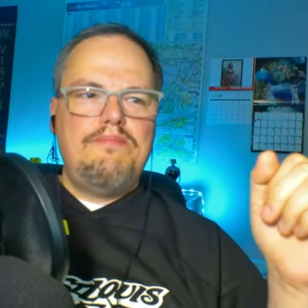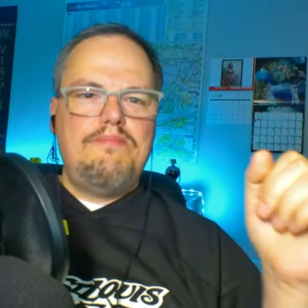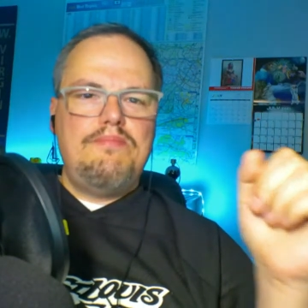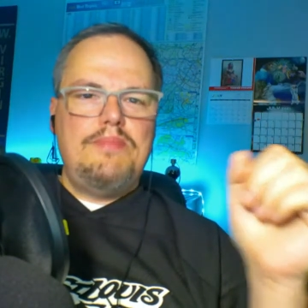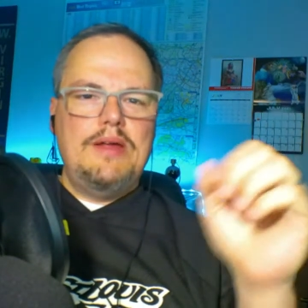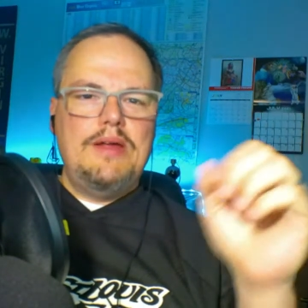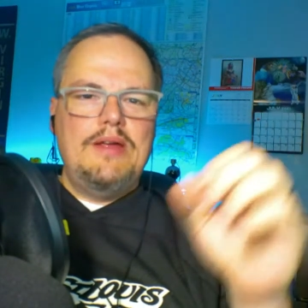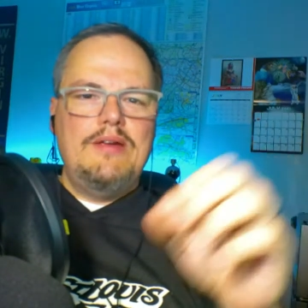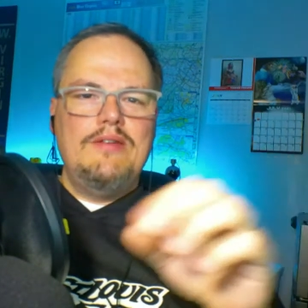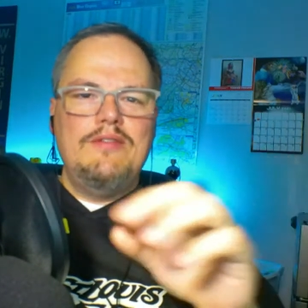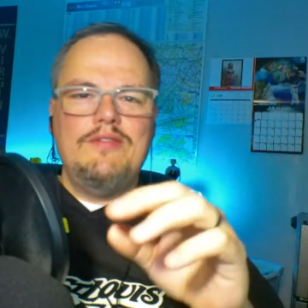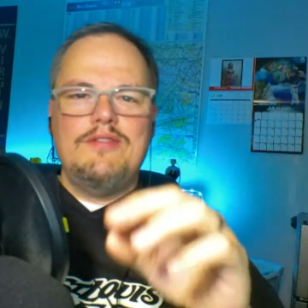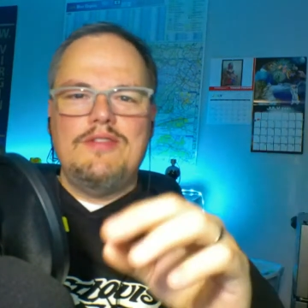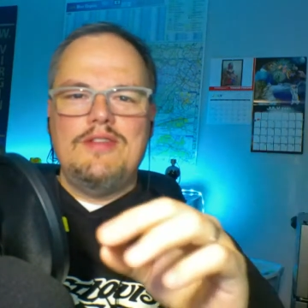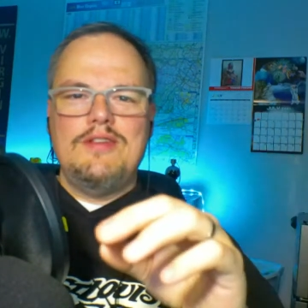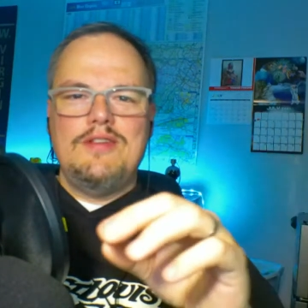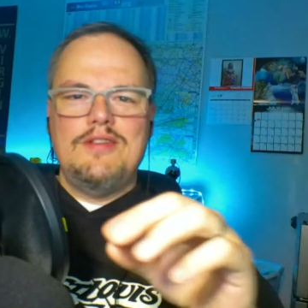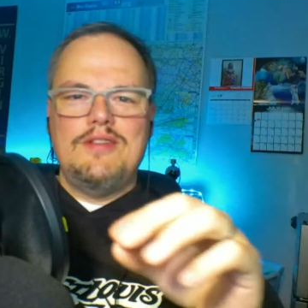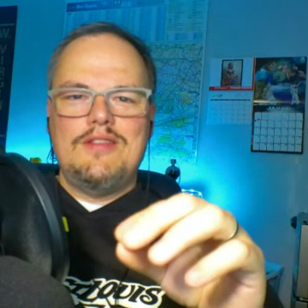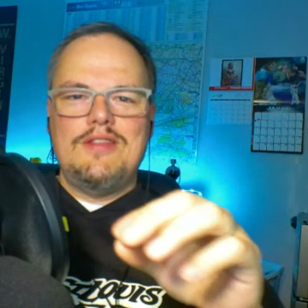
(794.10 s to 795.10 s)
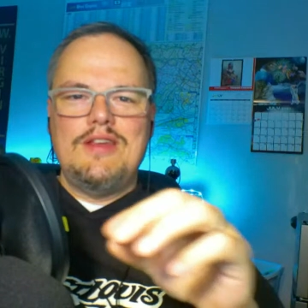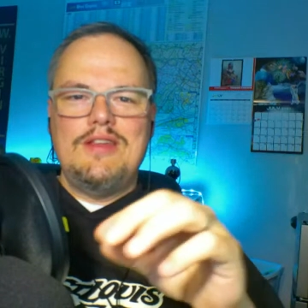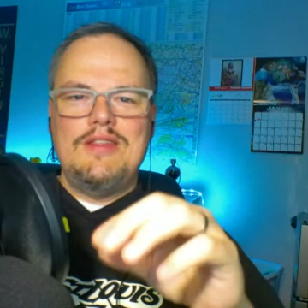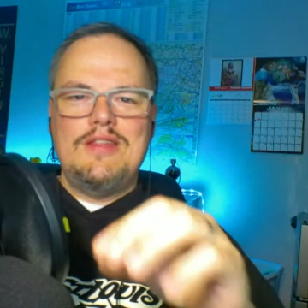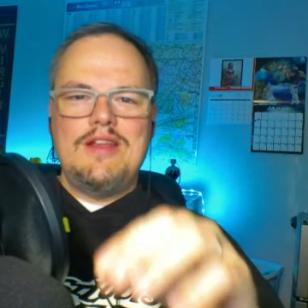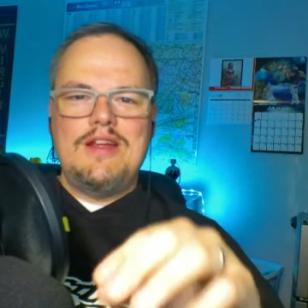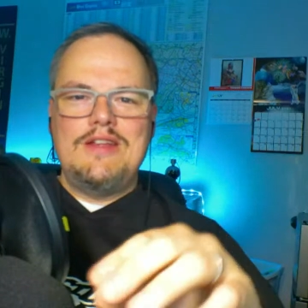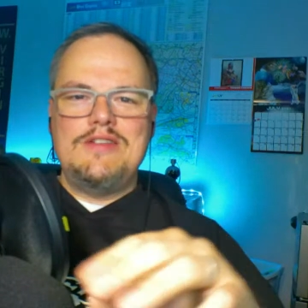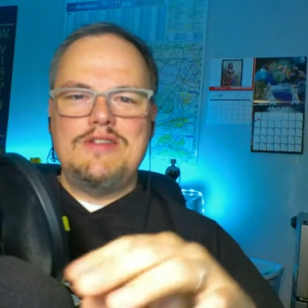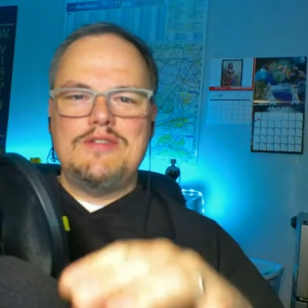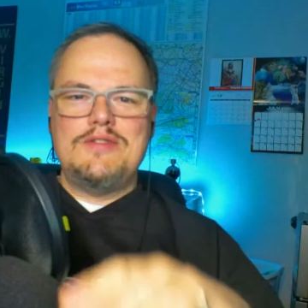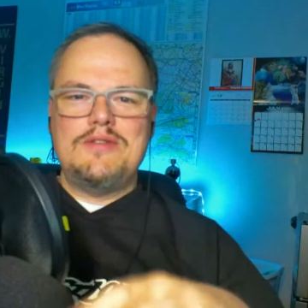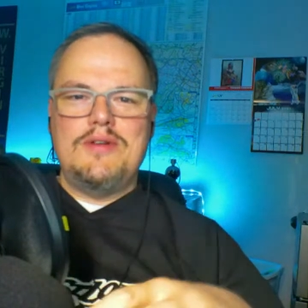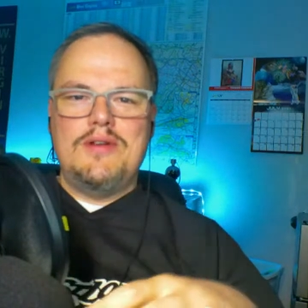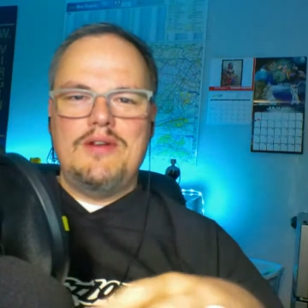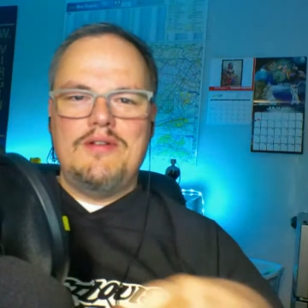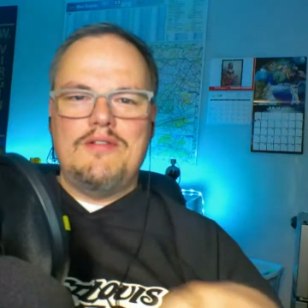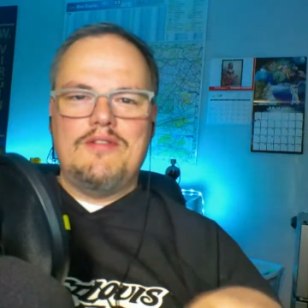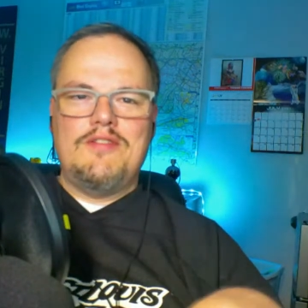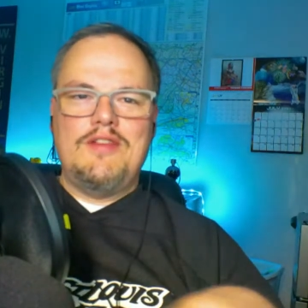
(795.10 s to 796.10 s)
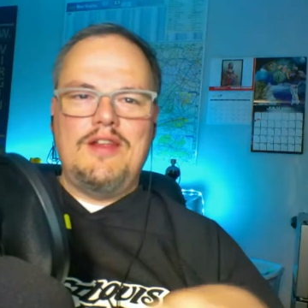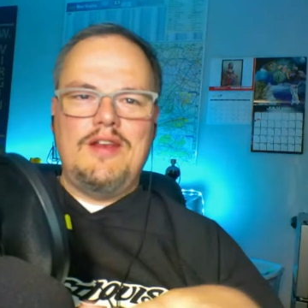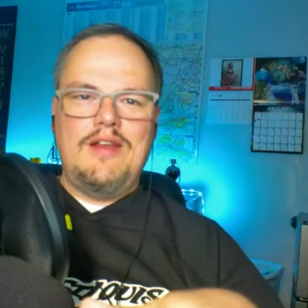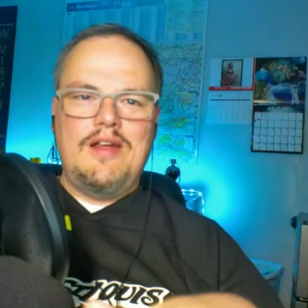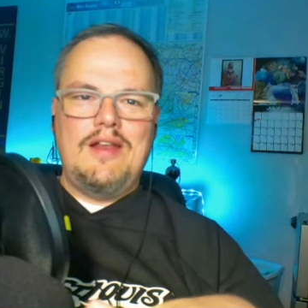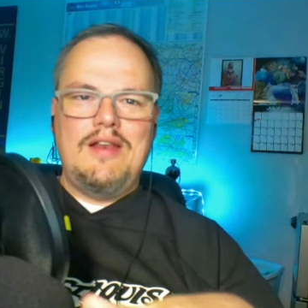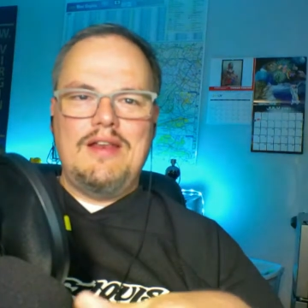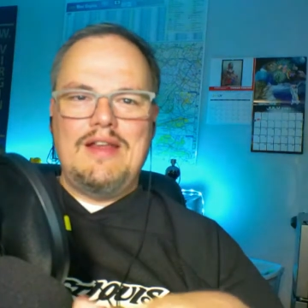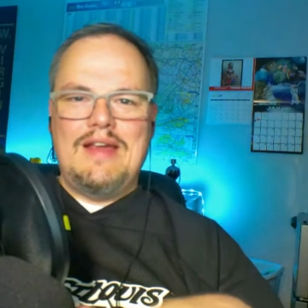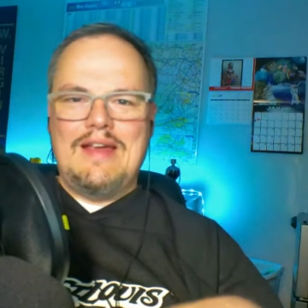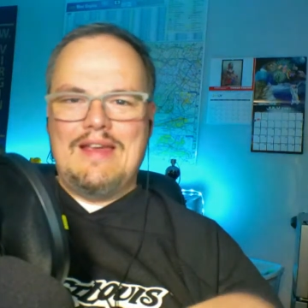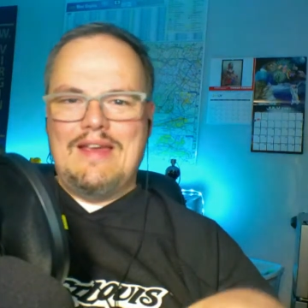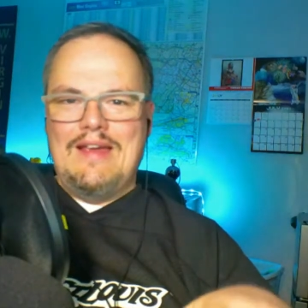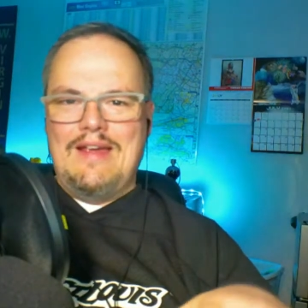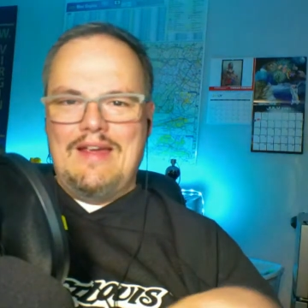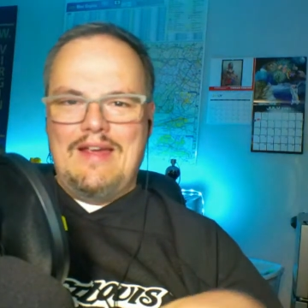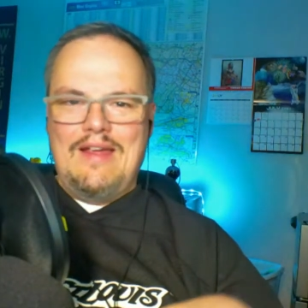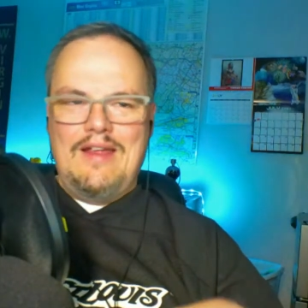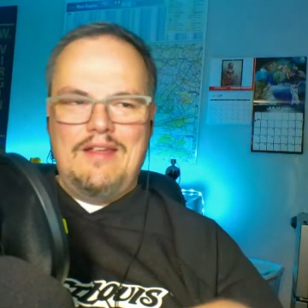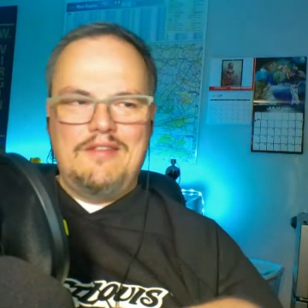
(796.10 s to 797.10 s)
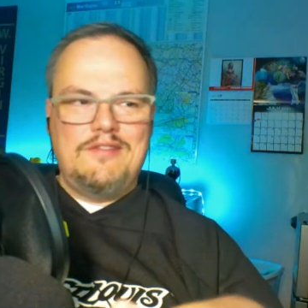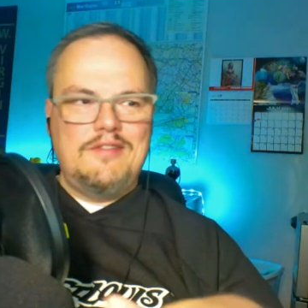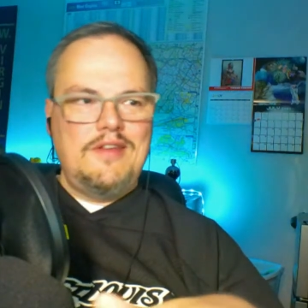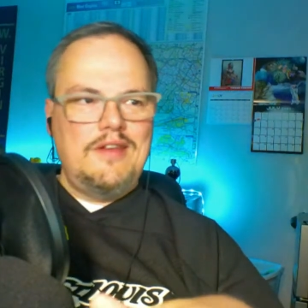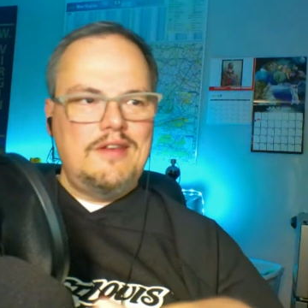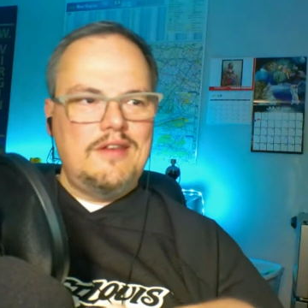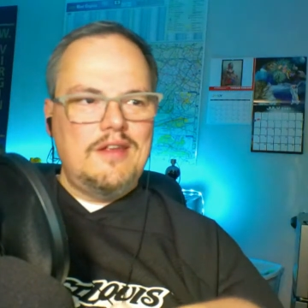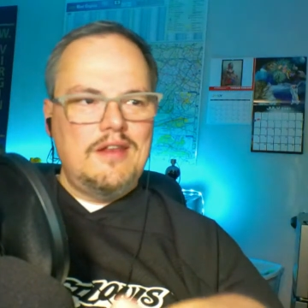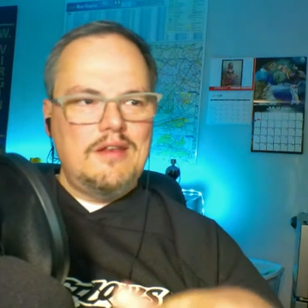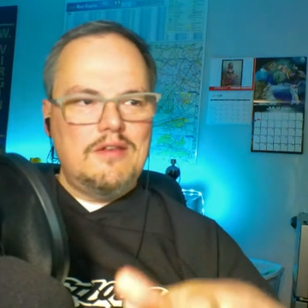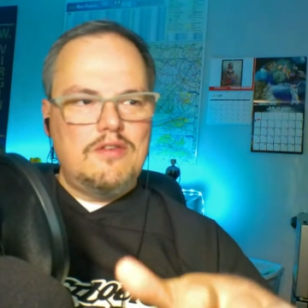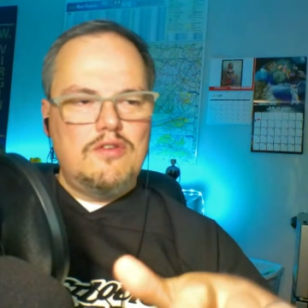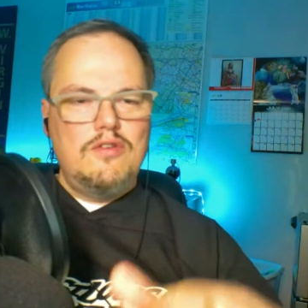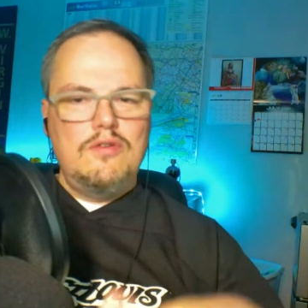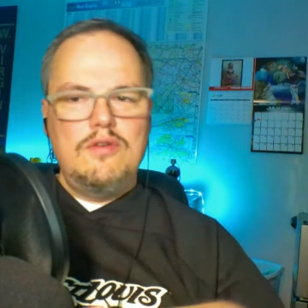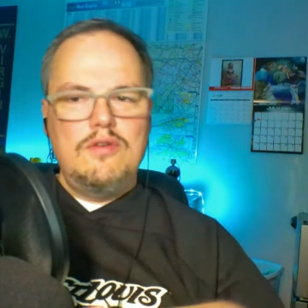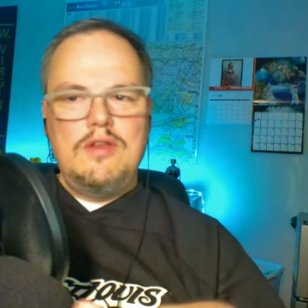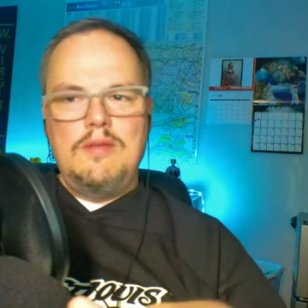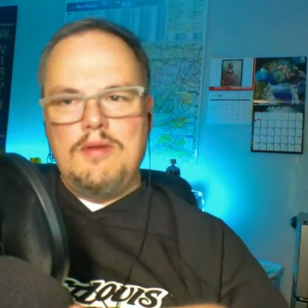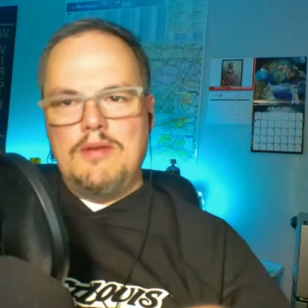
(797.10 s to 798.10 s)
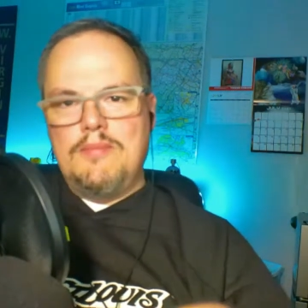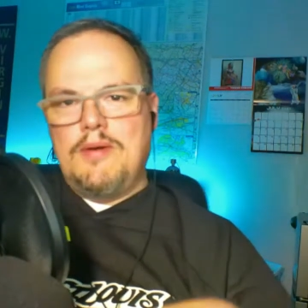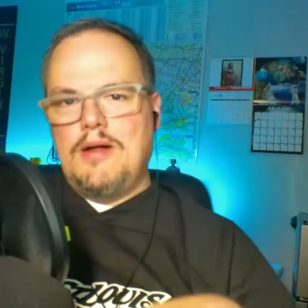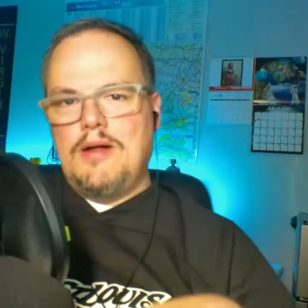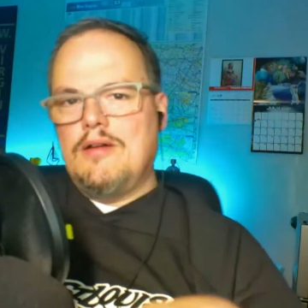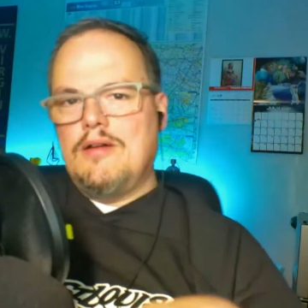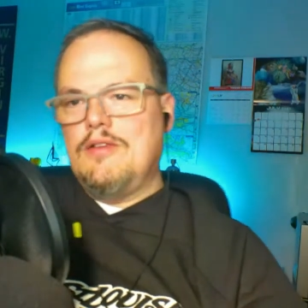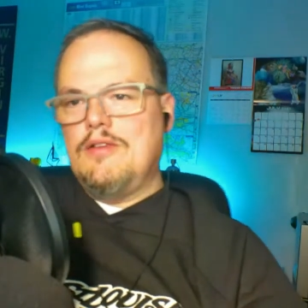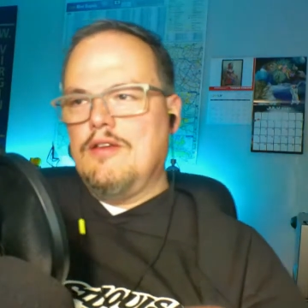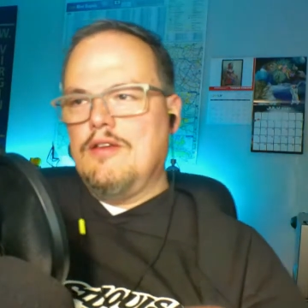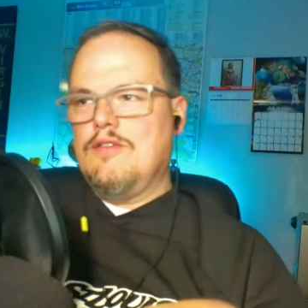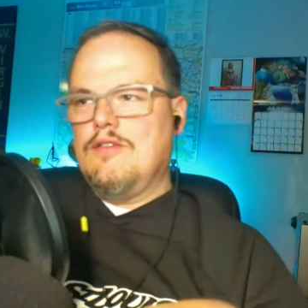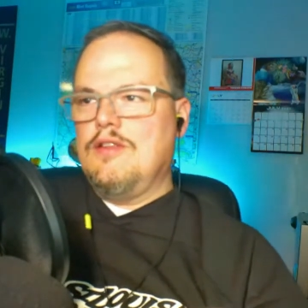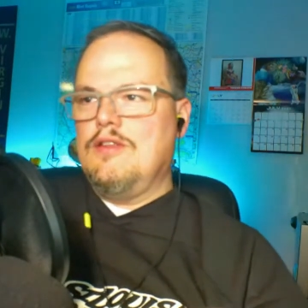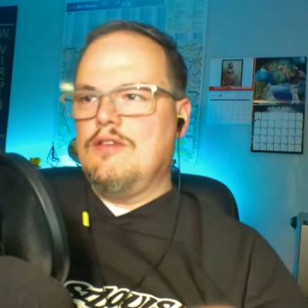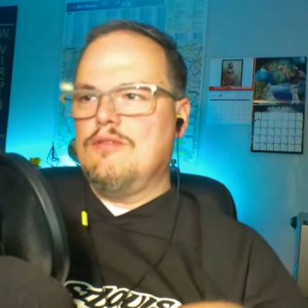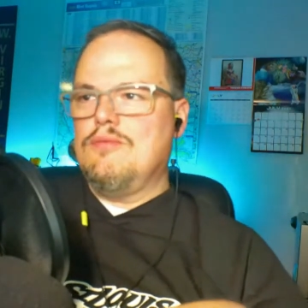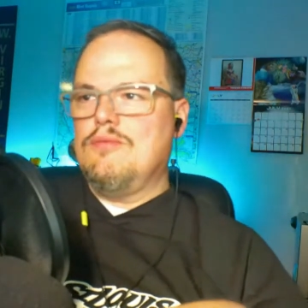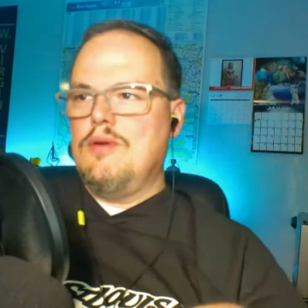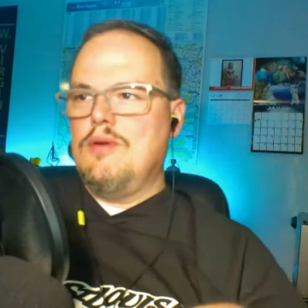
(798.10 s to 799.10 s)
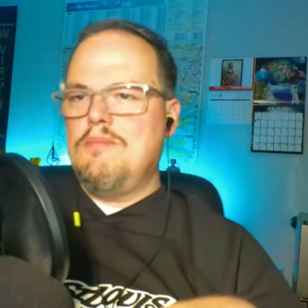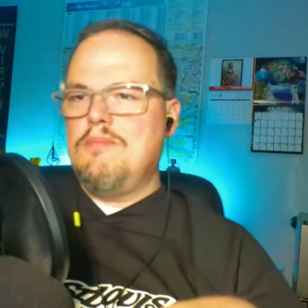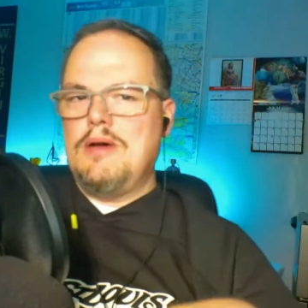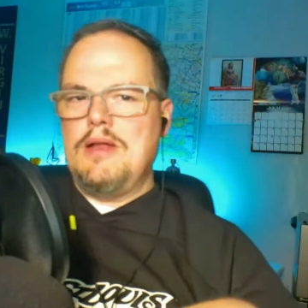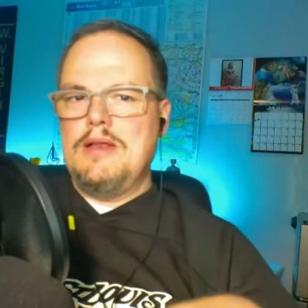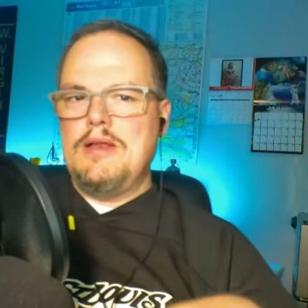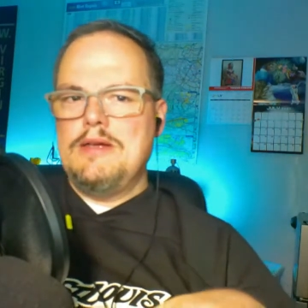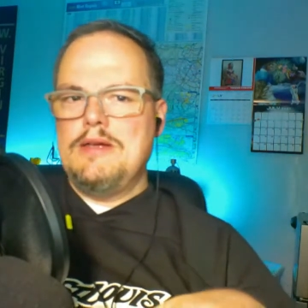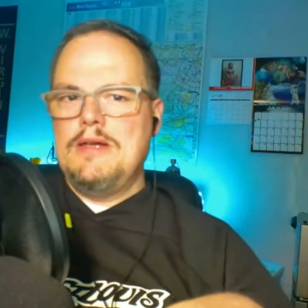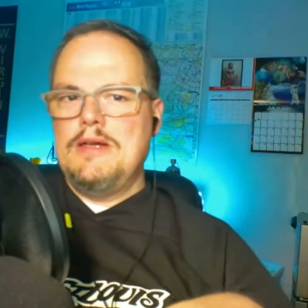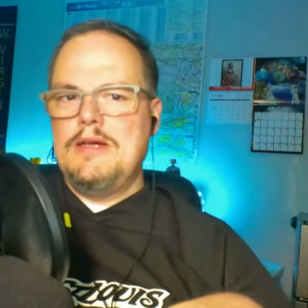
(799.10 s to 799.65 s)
But here's the thing that I just don't understand. I hesitate to get too deep into politics on this one, but